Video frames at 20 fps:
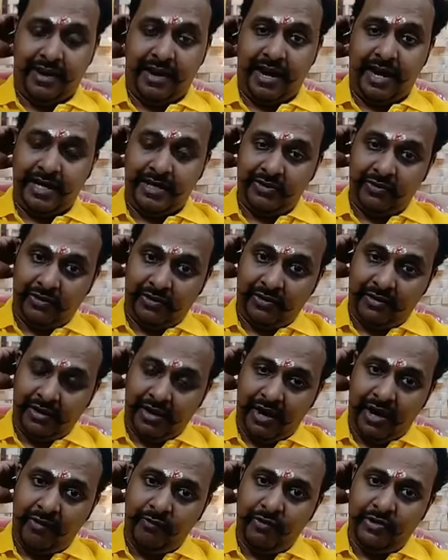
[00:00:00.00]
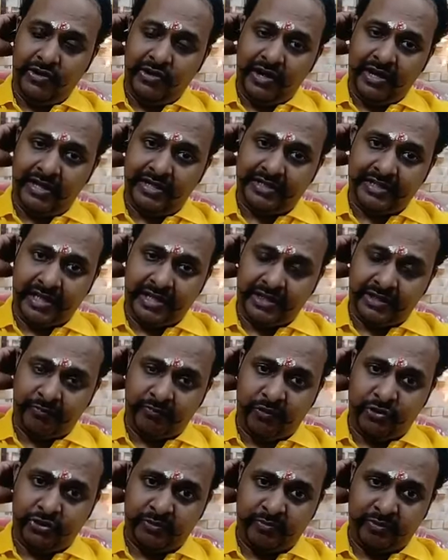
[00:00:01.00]
I told, how will you understand a
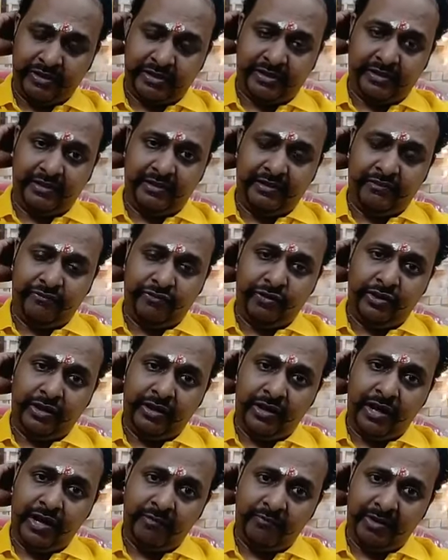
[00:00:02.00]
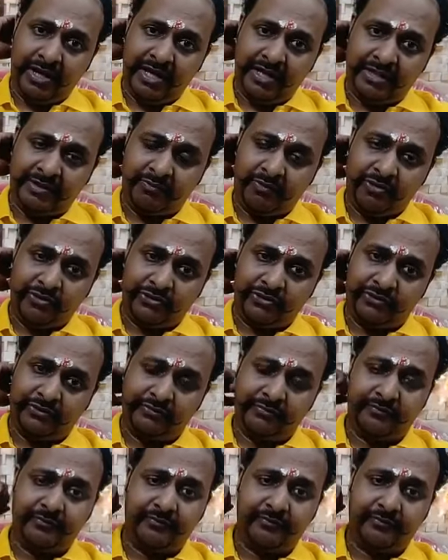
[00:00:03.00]
sports person if you are not playing sports?